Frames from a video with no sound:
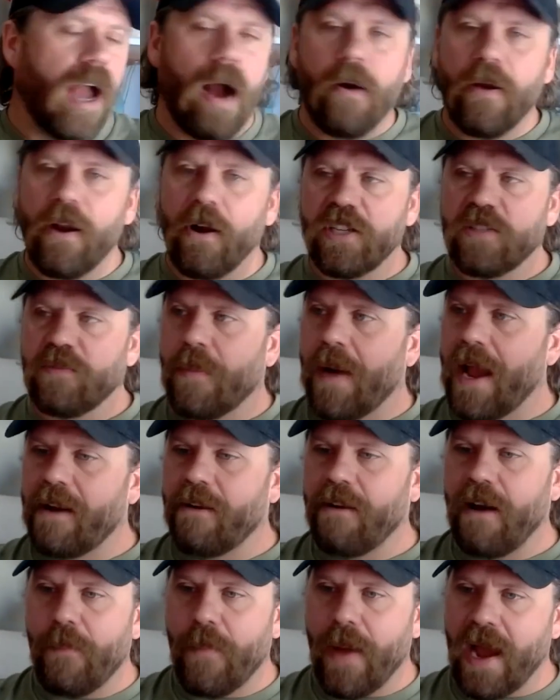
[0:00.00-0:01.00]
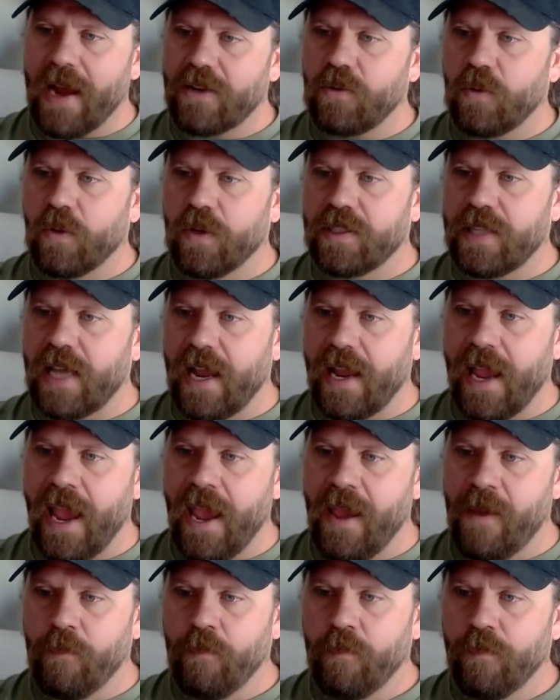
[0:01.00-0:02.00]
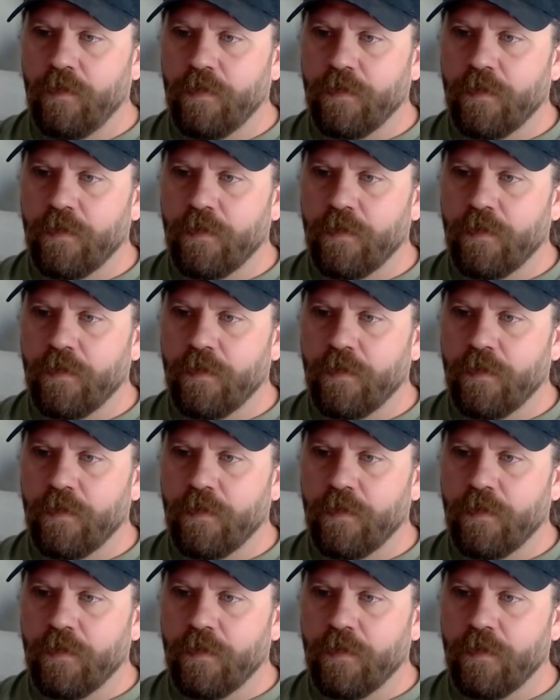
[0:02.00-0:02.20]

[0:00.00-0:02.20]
I always migrate back towards that game.